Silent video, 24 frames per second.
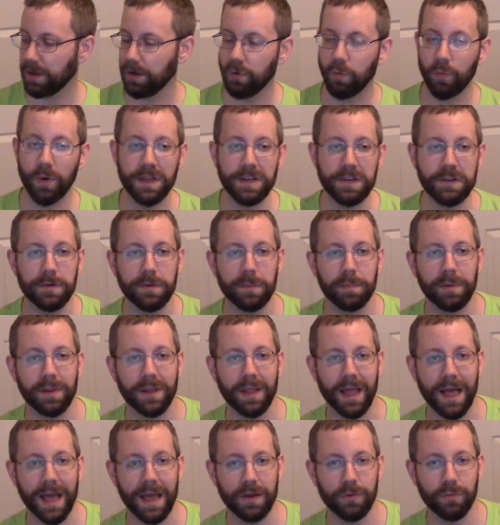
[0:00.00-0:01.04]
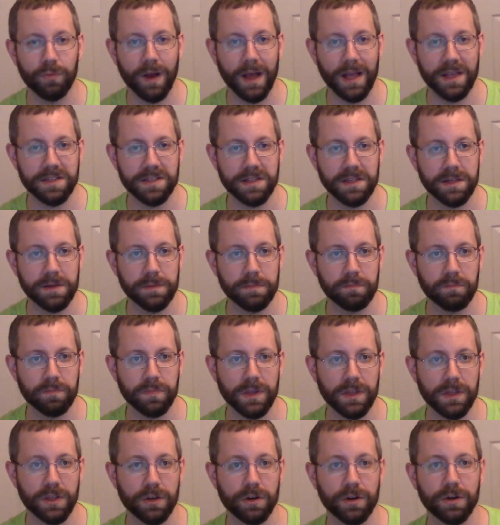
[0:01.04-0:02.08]
When you apply rosin,
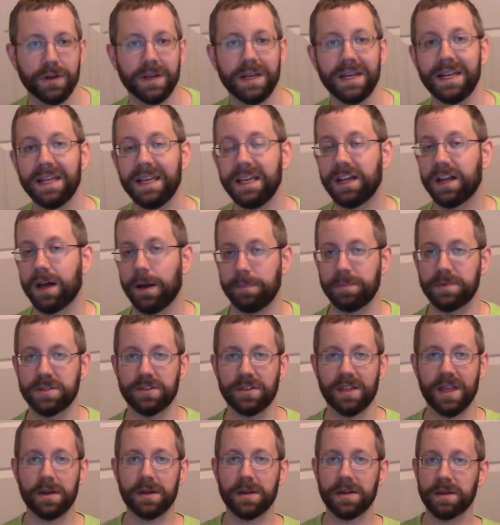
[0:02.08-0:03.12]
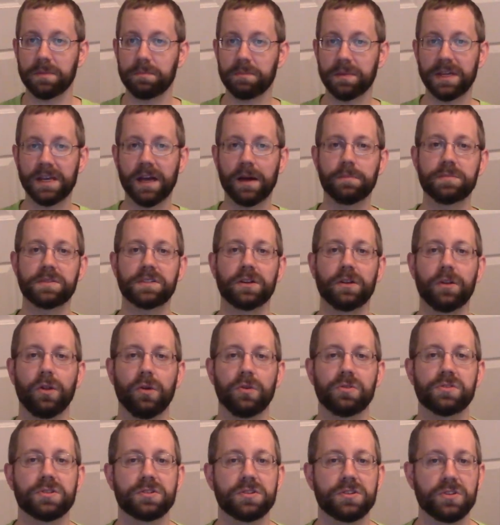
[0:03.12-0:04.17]
you're heating it up so that it becomes
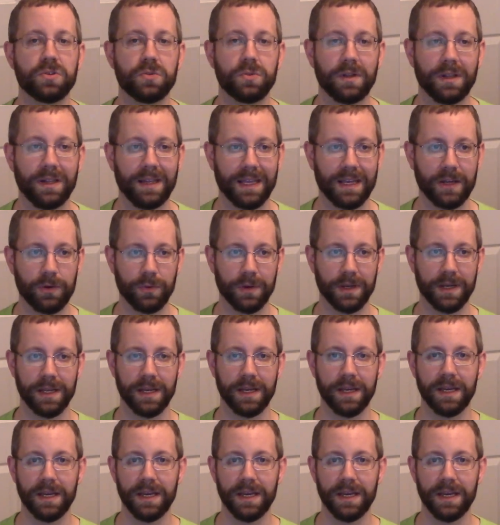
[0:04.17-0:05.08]
closer to a liquid.